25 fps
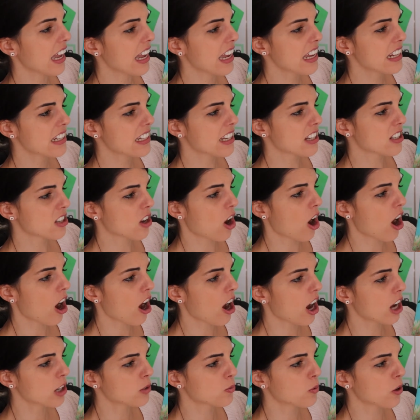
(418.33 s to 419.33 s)
It is
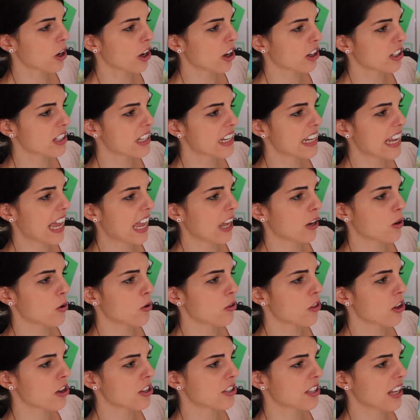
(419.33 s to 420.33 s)
hard work to lay
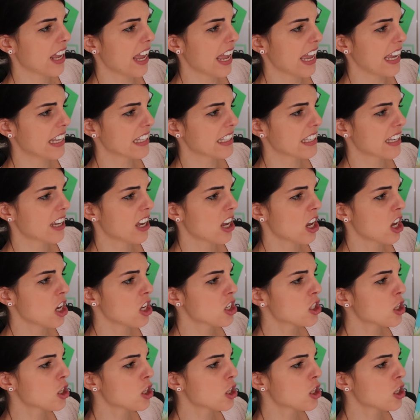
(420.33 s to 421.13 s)
all those eggs,